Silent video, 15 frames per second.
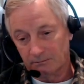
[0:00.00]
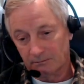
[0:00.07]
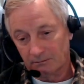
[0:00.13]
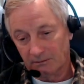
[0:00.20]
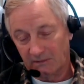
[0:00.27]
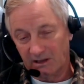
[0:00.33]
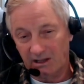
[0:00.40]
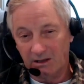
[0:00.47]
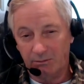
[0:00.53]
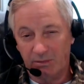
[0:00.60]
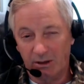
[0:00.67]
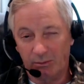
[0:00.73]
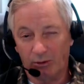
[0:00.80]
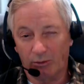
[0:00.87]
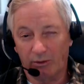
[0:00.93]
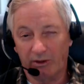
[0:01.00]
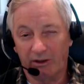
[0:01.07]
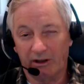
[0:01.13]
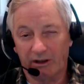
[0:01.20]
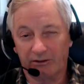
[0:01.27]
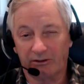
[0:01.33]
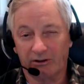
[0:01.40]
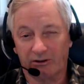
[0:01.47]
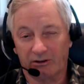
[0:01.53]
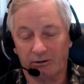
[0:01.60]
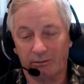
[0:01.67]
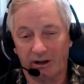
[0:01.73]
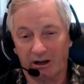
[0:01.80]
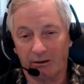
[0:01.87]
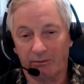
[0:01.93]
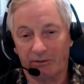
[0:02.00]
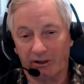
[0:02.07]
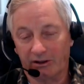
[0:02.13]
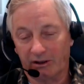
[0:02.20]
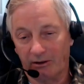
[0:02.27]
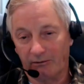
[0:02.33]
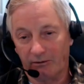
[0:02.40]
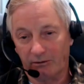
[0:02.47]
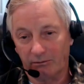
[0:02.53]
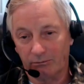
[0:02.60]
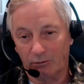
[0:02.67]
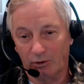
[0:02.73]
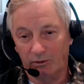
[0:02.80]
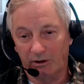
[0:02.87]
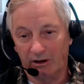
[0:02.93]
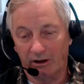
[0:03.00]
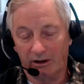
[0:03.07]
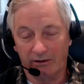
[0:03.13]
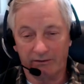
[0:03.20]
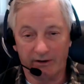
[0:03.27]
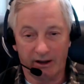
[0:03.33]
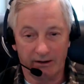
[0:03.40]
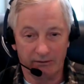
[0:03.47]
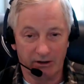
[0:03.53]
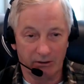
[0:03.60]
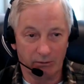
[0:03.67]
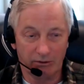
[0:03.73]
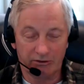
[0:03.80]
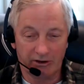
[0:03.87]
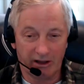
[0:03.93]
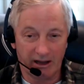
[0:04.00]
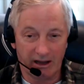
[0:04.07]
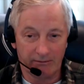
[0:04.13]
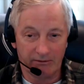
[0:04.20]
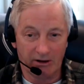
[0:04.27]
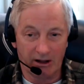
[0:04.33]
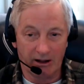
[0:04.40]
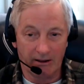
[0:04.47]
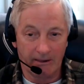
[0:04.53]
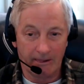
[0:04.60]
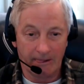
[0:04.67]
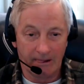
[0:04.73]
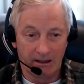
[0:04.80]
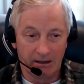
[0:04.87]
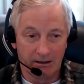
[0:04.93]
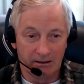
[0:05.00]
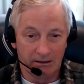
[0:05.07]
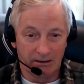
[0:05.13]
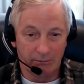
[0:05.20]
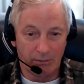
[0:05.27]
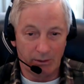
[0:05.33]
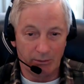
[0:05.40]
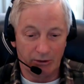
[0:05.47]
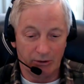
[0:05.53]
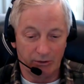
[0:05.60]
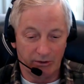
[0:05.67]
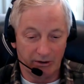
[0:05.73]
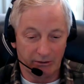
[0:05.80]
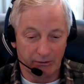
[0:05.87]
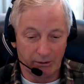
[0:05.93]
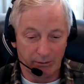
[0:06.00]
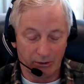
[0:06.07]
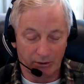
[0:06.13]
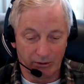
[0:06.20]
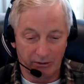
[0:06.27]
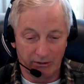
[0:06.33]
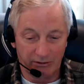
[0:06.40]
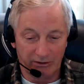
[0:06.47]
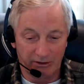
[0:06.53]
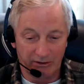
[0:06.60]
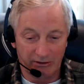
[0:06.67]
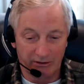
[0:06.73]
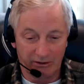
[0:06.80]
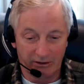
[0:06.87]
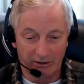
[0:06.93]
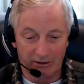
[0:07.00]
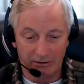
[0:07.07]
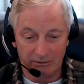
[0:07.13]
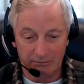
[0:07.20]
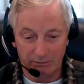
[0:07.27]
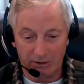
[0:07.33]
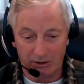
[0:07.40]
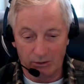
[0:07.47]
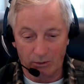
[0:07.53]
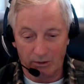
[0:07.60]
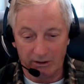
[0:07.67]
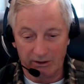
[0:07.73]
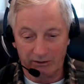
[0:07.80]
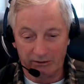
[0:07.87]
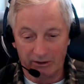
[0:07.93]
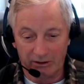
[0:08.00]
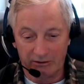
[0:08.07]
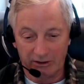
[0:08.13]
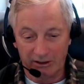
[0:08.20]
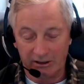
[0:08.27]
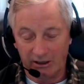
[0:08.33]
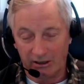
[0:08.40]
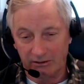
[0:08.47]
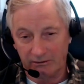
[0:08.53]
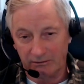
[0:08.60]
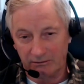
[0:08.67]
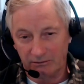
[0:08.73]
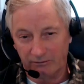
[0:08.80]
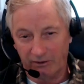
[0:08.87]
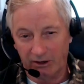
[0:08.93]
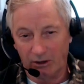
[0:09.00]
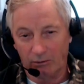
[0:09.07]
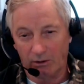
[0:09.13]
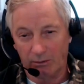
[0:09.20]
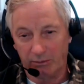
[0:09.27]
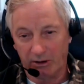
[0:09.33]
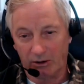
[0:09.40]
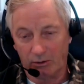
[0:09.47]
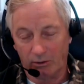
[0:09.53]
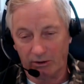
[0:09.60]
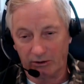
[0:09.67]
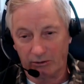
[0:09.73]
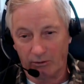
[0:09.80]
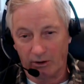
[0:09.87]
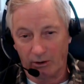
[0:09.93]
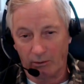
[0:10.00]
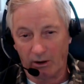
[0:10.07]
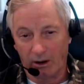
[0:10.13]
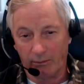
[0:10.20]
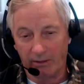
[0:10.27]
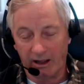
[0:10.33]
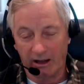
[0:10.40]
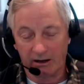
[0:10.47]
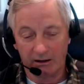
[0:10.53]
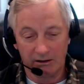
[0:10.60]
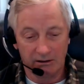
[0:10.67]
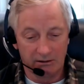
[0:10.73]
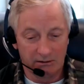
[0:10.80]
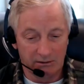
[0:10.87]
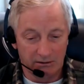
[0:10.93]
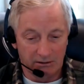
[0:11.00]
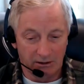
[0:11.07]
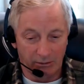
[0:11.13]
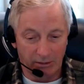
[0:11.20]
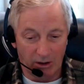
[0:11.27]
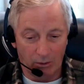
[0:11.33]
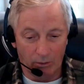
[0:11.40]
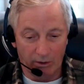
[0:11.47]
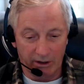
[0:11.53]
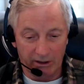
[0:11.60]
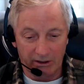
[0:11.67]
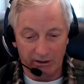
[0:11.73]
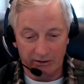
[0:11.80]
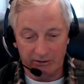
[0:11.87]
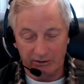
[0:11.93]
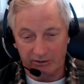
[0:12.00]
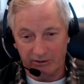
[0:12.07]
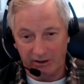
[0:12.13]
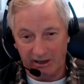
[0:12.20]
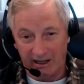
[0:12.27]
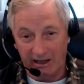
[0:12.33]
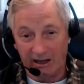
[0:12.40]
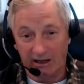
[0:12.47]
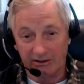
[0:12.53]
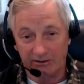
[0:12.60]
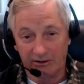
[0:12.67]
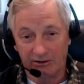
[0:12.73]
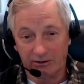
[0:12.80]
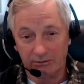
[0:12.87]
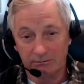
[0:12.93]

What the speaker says: keep people within that system, make them think they've moved into the 5D, which they have not. Remember too, the cryptocurrencies, Bitcoin and such. I did a video on Bitcoin quite a while back about what it is. It's an AI system